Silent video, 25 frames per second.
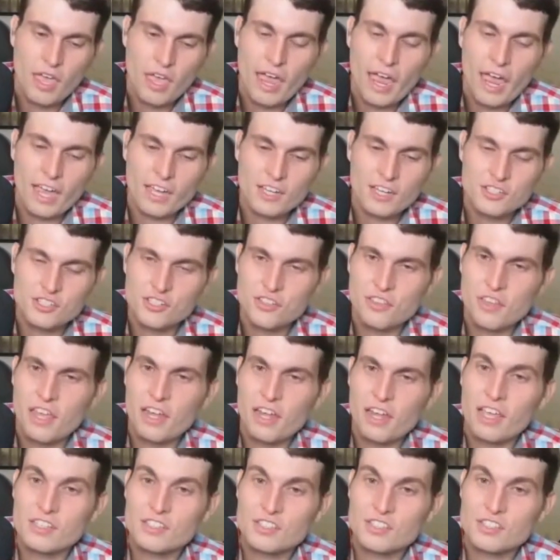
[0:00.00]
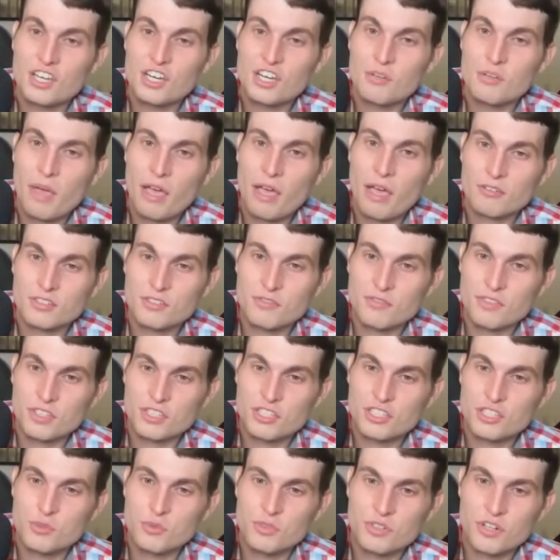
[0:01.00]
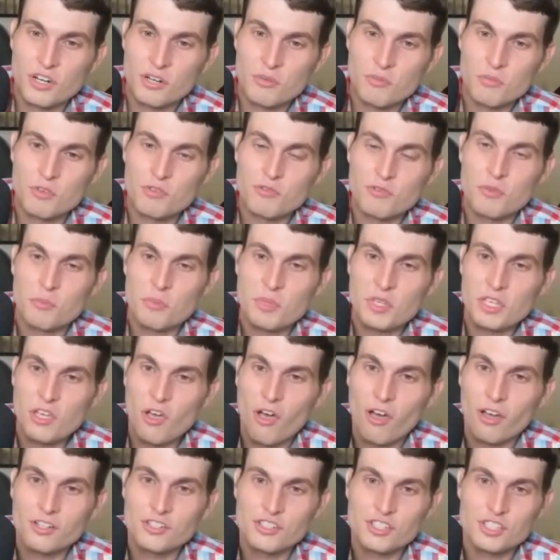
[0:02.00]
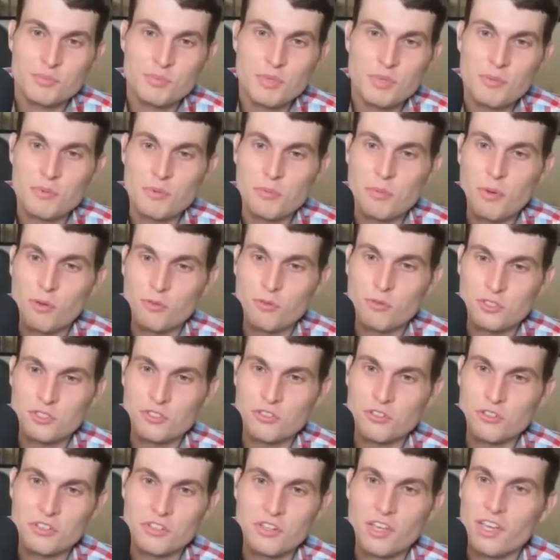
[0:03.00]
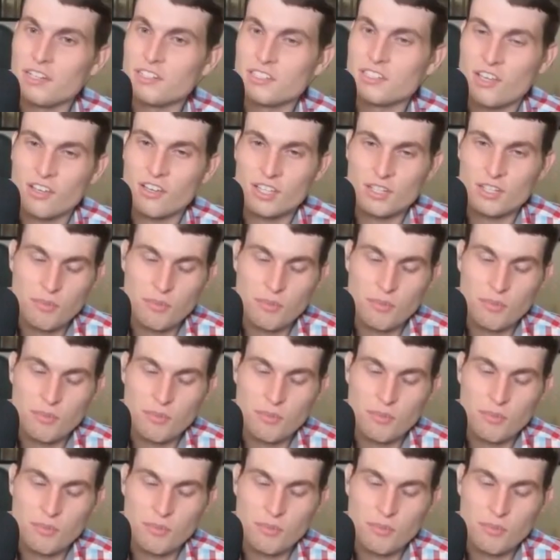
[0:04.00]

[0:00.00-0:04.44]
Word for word: action that has come out of the QAnon movement beyond just people posting online, talking